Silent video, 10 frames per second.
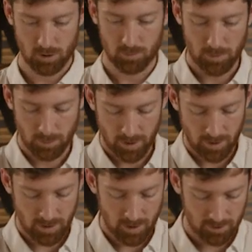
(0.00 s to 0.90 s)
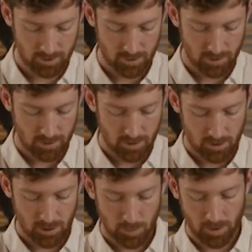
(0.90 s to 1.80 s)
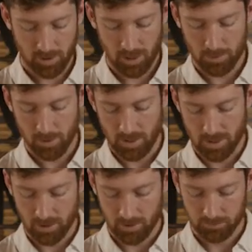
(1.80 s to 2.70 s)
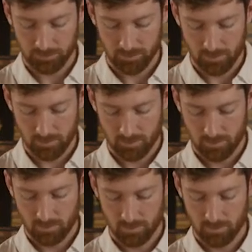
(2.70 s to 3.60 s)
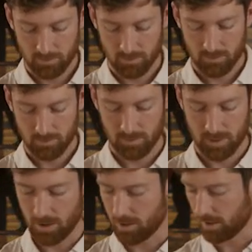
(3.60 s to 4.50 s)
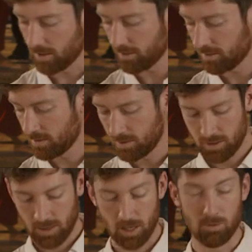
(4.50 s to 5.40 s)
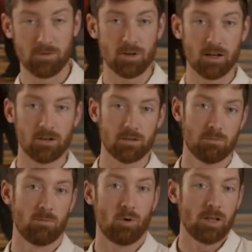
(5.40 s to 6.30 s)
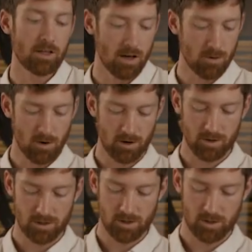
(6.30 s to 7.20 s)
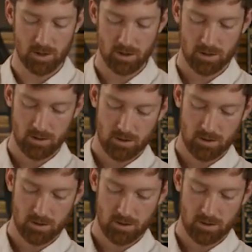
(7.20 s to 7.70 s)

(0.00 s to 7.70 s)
Should be pretty hot. Let's put our cup on here, tare it again. And we've got boiling hot water essentially.